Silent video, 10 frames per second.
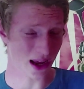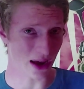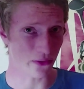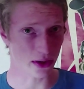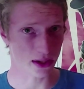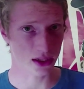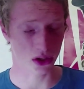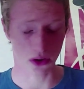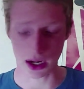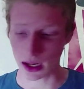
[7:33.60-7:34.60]
heavily
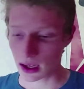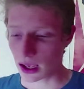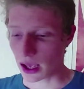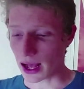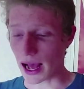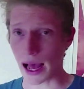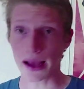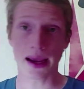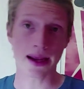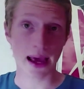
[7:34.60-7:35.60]
disagree. Uh,
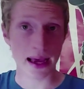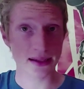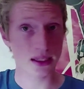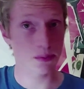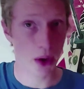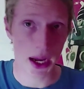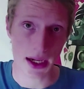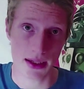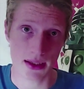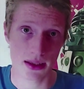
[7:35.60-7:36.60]
it has its
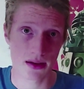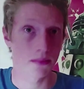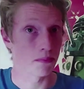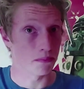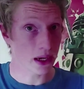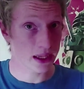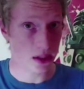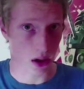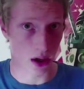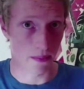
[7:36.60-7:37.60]
peaks, big
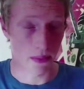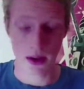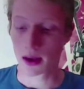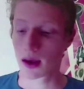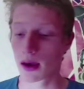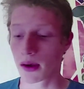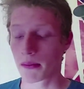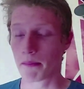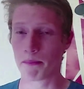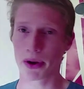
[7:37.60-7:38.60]
time,
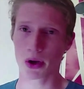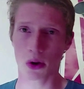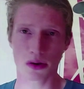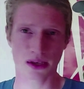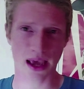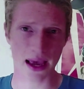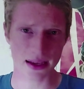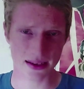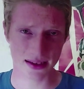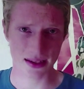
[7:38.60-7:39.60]
but it also
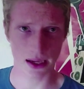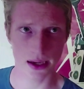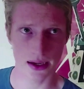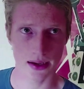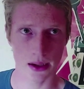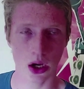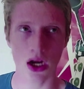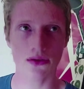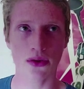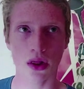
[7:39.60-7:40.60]
has
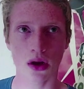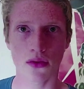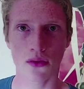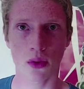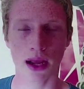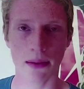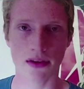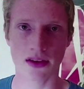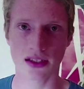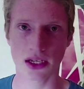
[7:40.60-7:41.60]
kind of a lot of what
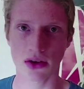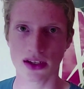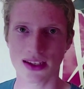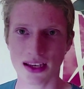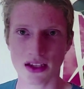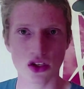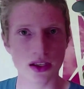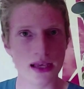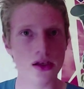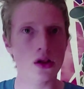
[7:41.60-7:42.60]
happens in series six. It just
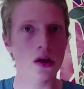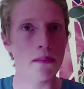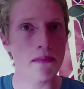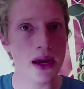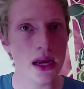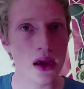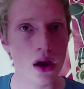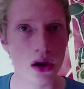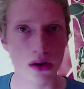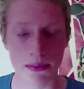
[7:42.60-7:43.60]
has a lot of mediocre